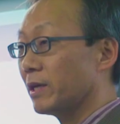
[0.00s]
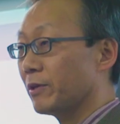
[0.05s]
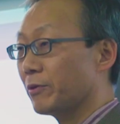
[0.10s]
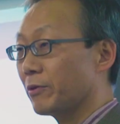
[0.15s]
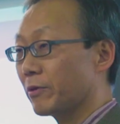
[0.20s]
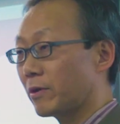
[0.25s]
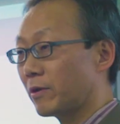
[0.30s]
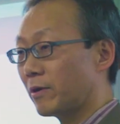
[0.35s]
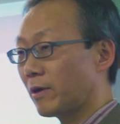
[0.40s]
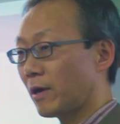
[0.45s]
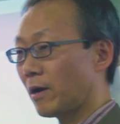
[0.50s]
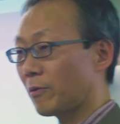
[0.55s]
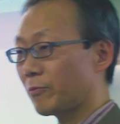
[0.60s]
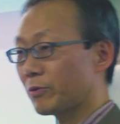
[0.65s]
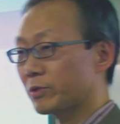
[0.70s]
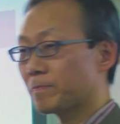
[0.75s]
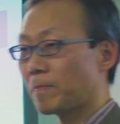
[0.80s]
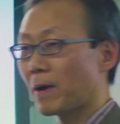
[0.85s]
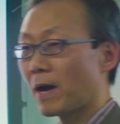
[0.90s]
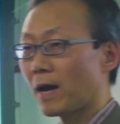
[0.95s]
the other
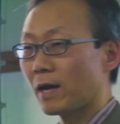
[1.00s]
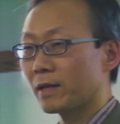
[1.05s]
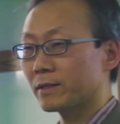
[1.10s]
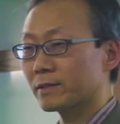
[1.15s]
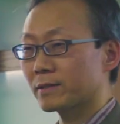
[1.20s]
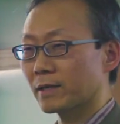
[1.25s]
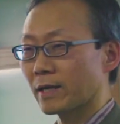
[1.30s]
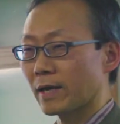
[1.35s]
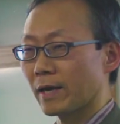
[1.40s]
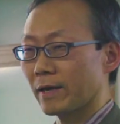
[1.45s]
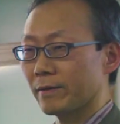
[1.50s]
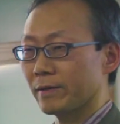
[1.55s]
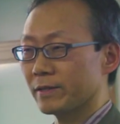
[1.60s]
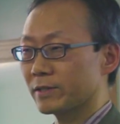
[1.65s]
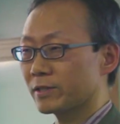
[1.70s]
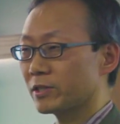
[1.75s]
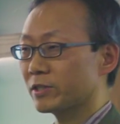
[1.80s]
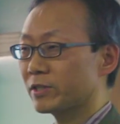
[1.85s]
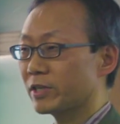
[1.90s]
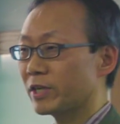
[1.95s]
institutions and
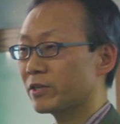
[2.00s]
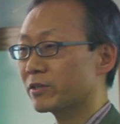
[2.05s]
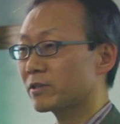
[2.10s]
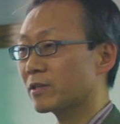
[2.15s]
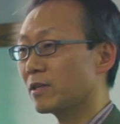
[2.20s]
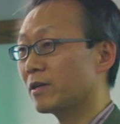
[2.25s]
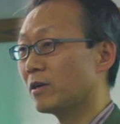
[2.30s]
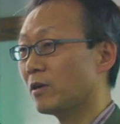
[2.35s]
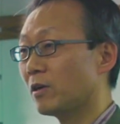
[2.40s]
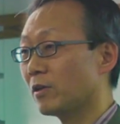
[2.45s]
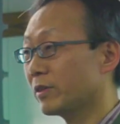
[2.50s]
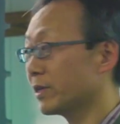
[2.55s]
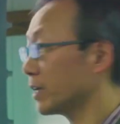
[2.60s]
kind of put me ahead